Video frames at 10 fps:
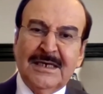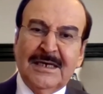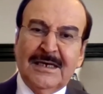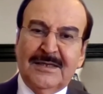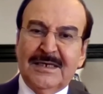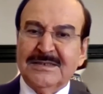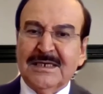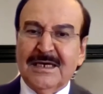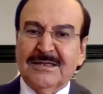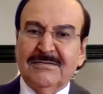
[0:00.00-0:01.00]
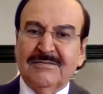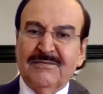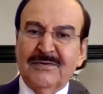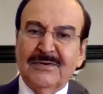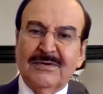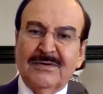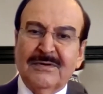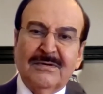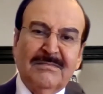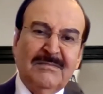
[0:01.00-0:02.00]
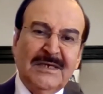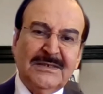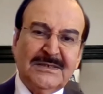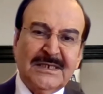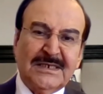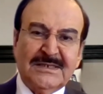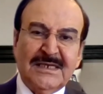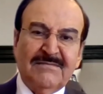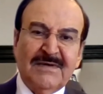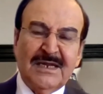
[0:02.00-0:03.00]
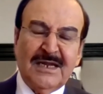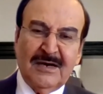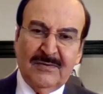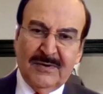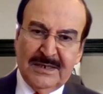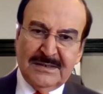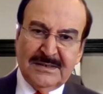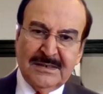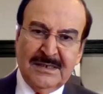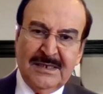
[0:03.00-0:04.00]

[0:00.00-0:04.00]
there is a cut for maybe 6-7 hours.